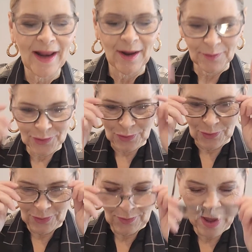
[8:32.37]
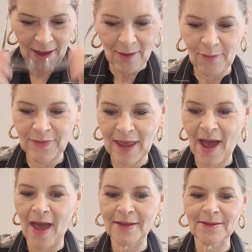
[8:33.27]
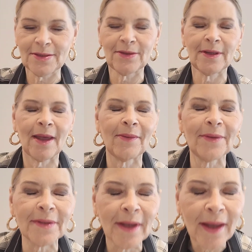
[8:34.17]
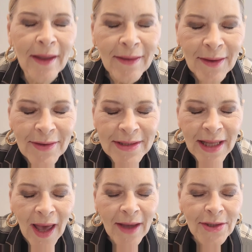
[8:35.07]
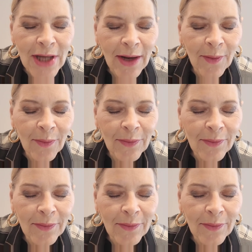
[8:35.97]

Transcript: and I'll show you how the eyes turned out. There's the eyeshadow.